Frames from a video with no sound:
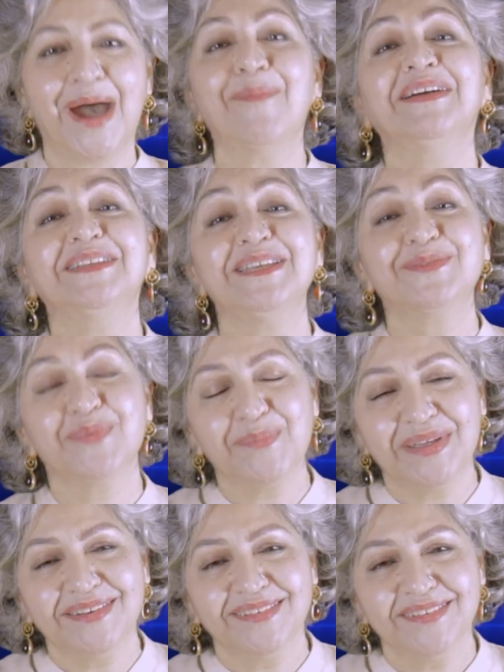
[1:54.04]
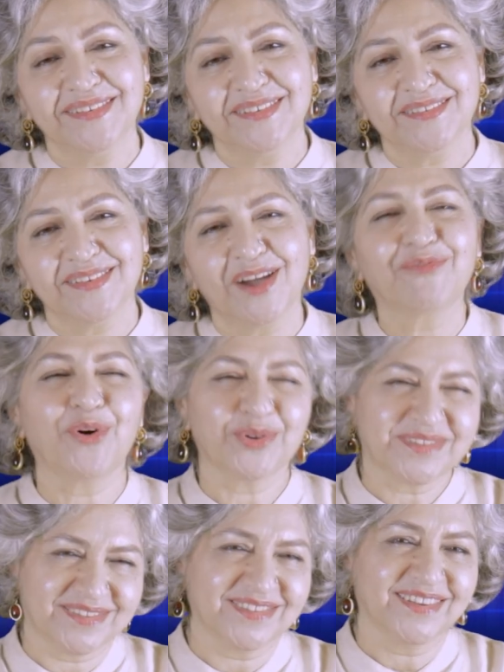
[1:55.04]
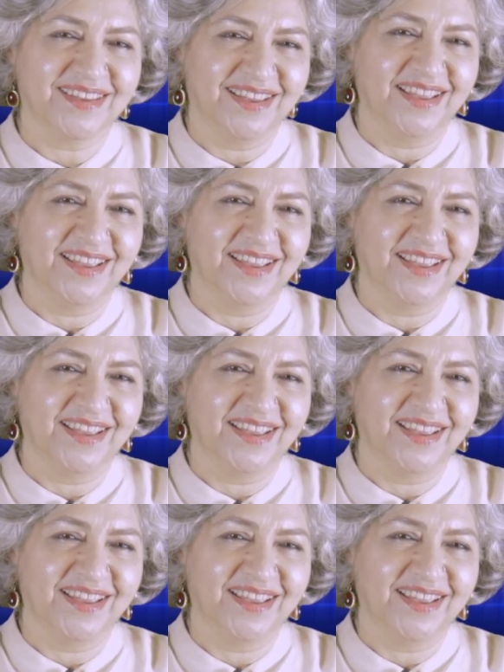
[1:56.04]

Among these women, of course,